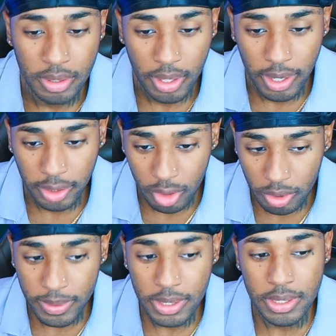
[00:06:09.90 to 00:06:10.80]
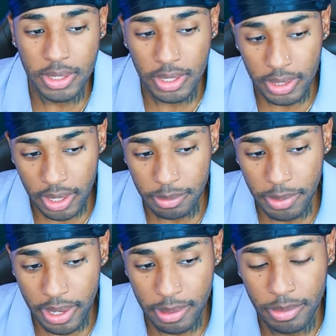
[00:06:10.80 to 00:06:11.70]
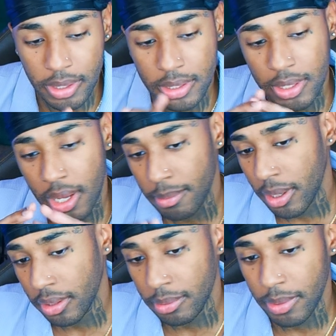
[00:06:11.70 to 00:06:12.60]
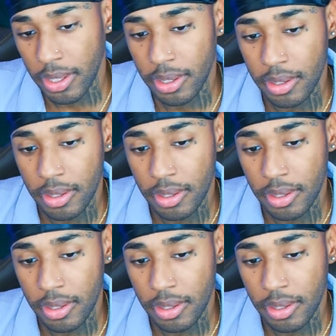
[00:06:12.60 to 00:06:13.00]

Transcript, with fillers: I know we see a lot of bad, but it's not about the bad.